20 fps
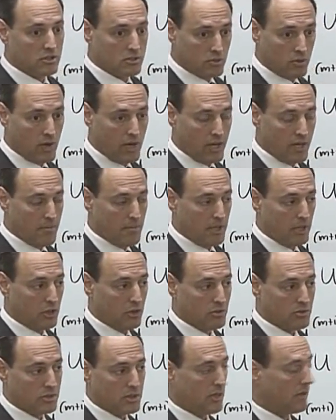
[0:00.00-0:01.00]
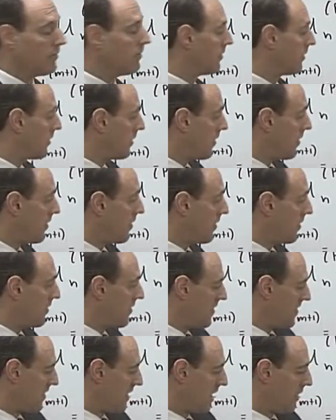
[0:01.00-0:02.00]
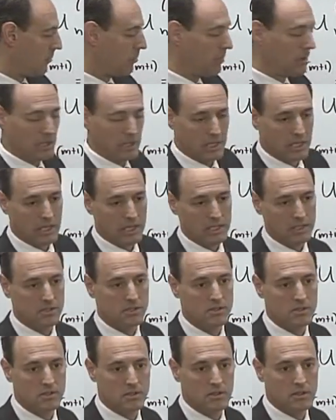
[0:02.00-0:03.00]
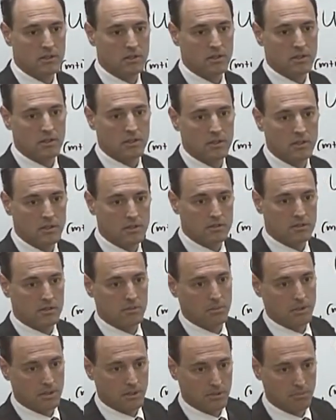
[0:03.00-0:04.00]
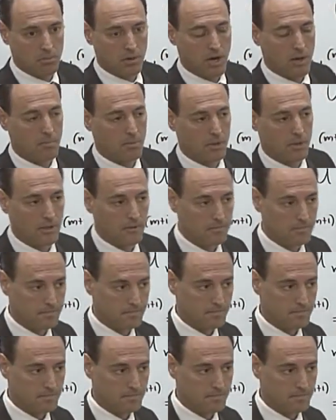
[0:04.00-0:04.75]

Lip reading: trying to make use of that really nice stability property.